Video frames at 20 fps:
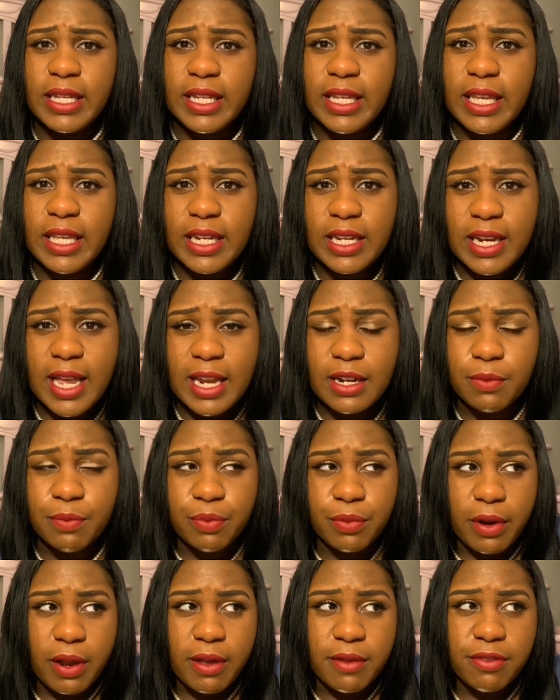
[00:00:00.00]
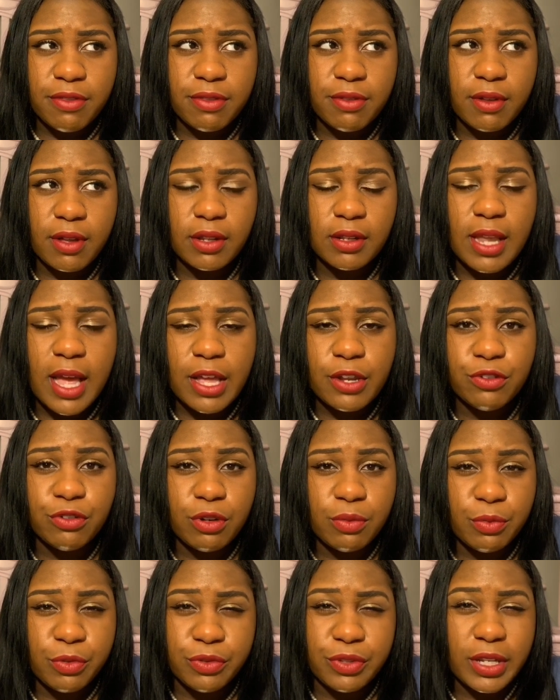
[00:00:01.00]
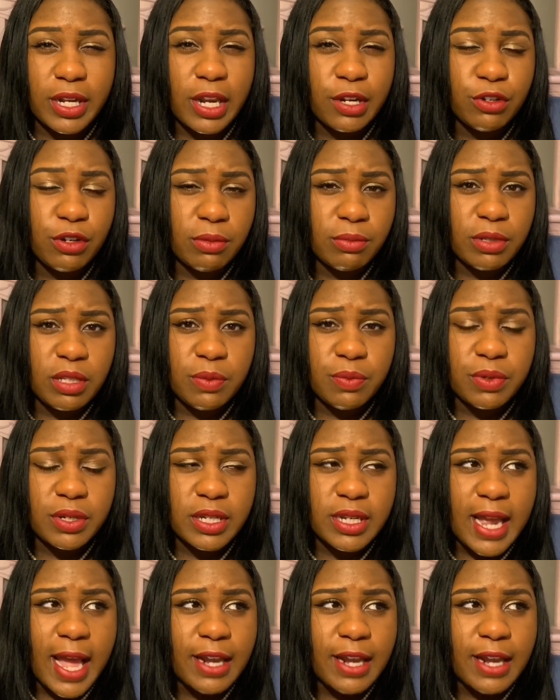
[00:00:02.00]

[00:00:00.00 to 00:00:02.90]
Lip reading: getting out of breath a lot normal than I normally would.